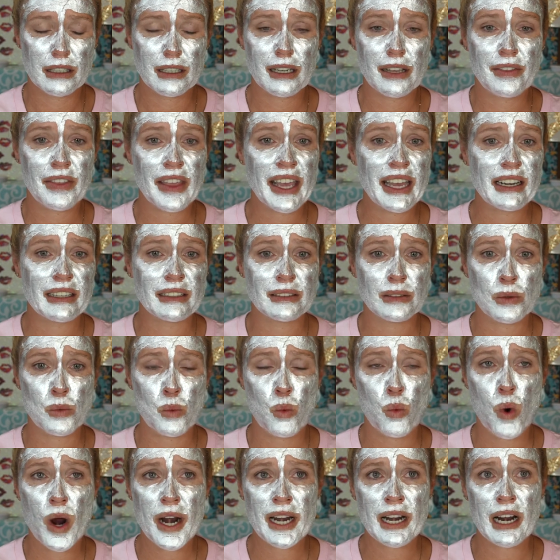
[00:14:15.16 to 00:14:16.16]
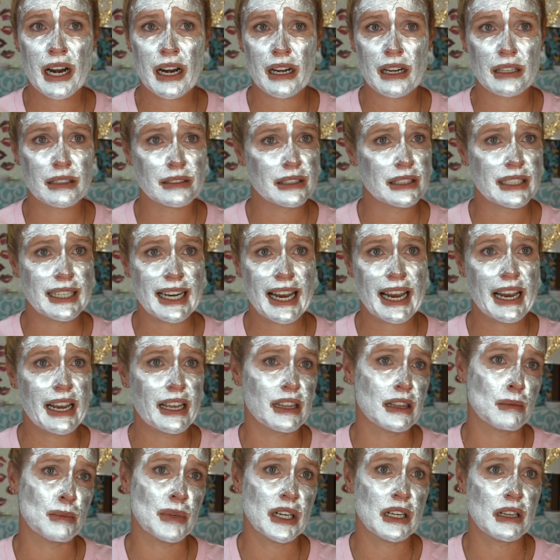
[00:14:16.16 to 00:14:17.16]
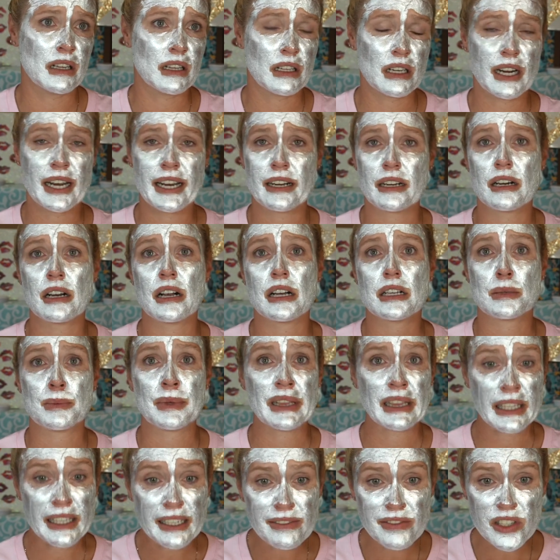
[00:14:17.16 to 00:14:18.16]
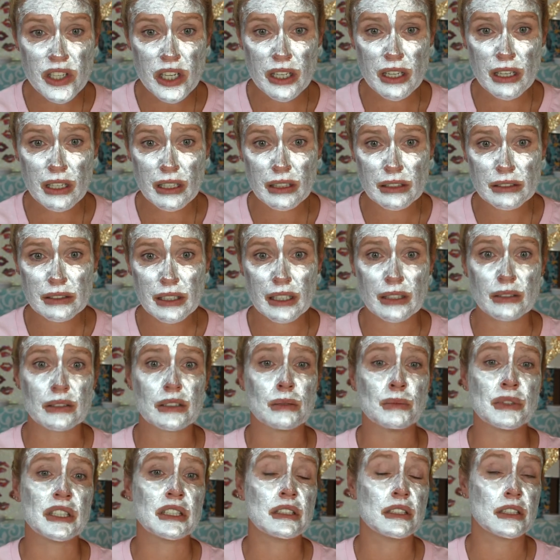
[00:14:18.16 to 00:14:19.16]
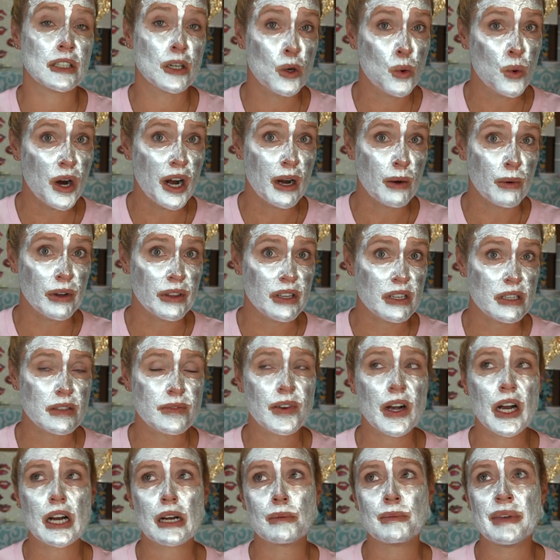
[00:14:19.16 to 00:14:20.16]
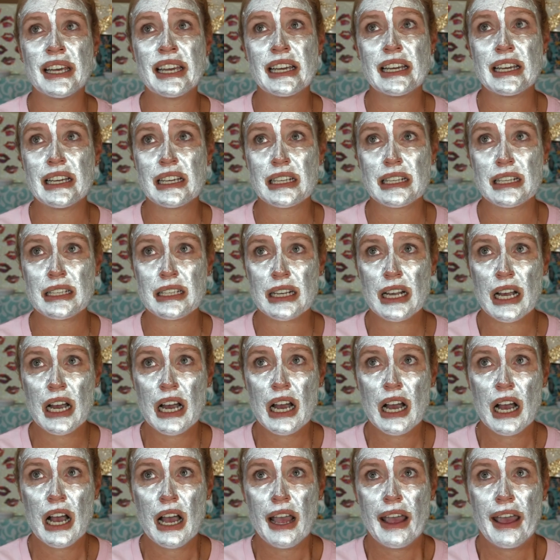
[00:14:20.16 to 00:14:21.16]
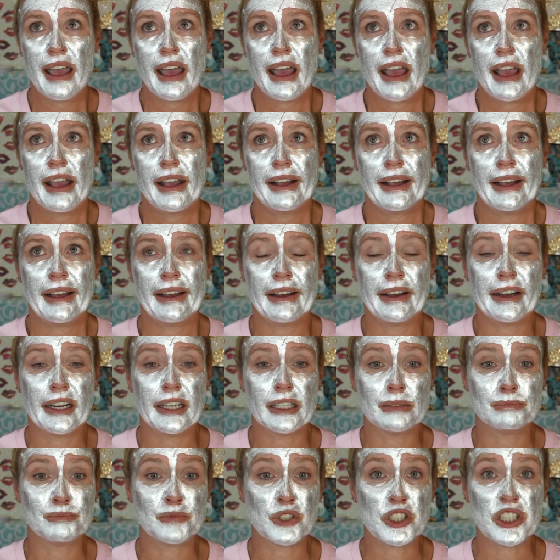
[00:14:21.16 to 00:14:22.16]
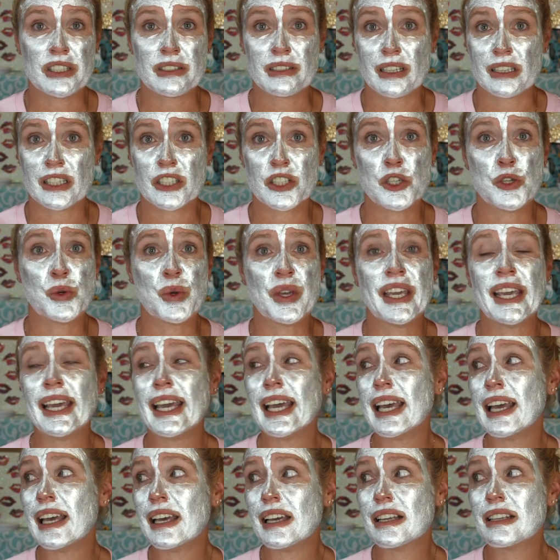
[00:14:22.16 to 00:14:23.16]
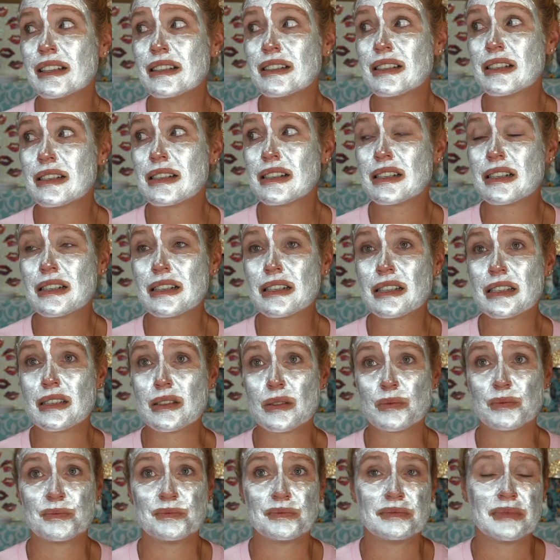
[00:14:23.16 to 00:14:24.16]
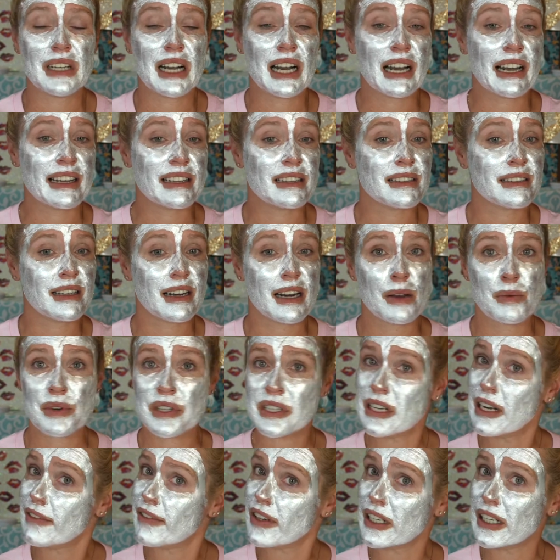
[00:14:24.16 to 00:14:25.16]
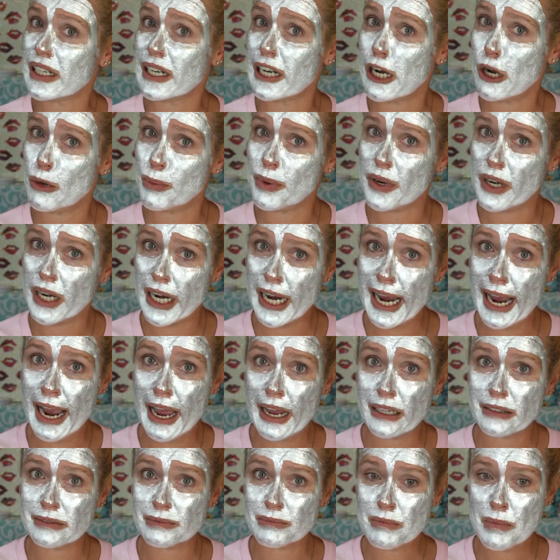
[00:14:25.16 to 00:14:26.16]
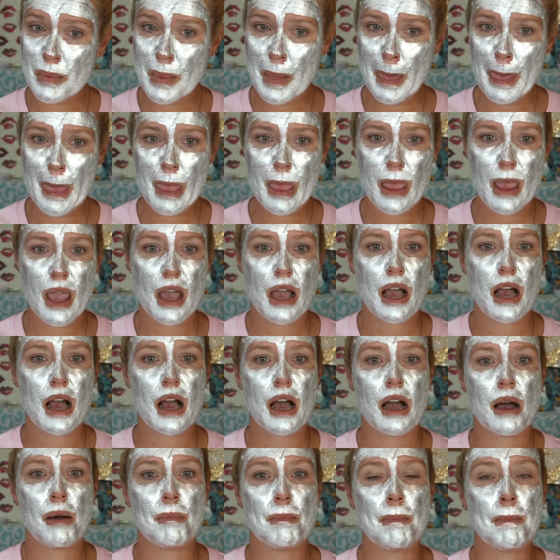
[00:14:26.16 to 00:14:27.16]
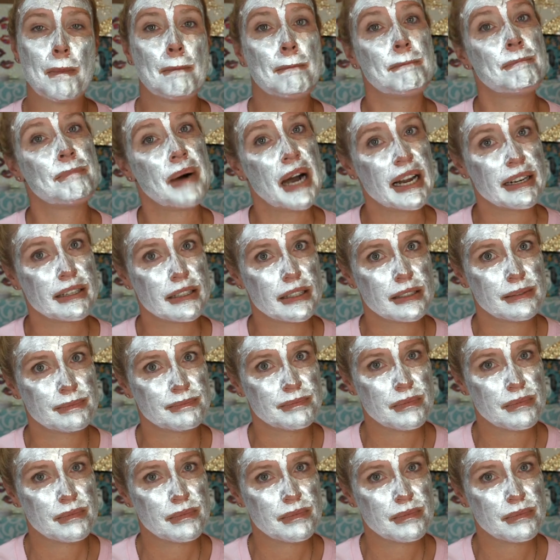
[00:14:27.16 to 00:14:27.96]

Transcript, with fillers: then one day in the middle of the night her husband leaves her out in the middle of nowhere where this farm is um, she's got the two kids i had said i was never going to help her again but